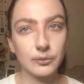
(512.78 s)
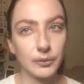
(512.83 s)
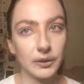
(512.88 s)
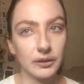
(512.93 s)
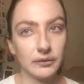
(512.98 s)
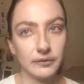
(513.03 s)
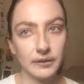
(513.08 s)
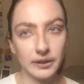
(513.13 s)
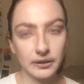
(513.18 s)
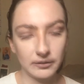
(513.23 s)

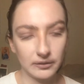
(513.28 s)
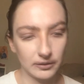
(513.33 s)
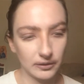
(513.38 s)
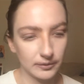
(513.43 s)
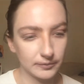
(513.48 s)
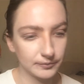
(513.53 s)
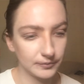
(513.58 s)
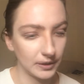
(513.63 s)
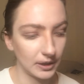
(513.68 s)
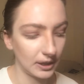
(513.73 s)
perfect.
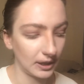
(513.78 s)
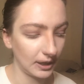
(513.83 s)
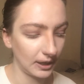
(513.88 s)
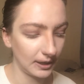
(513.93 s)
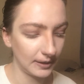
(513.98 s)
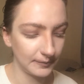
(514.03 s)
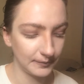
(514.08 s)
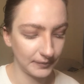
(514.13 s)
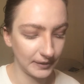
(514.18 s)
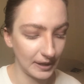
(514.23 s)

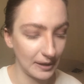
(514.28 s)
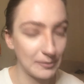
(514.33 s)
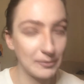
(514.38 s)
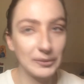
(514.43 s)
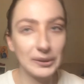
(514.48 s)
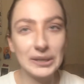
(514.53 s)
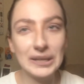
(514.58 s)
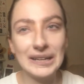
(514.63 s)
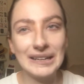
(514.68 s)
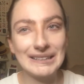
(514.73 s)
I'm
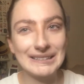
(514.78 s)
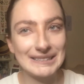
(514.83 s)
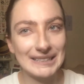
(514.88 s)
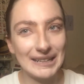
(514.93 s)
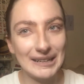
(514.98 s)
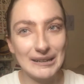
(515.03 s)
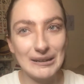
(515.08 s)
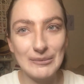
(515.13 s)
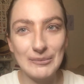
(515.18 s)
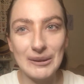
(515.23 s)
really
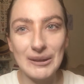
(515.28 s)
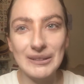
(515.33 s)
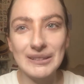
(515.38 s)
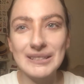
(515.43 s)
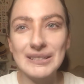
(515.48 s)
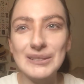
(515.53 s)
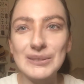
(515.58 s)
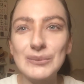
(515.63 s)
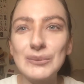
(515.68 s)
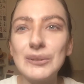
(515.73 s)
excited about
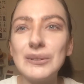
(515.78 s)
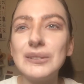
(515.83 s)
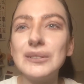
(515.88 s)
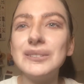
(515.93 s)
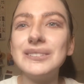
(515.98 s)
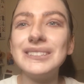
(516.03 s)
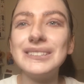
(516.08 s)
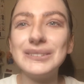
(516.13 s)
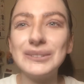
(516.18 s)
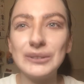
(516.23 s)
this
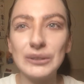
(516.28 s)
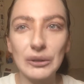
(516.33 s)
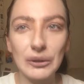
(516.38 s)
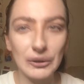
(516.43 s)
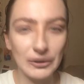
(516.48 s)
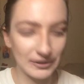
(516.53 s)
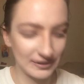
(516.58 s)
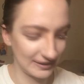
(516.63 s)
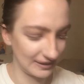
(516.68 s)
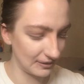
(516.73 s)
one. Oh,
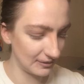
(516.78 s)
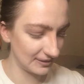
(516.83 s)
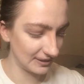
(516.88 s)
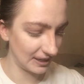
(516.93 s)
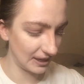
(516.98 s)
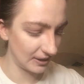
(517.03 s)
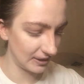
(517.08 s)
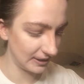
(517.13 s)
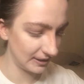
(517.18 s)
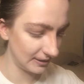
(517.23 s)
so
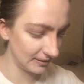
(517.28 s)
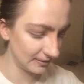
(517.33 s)
scary.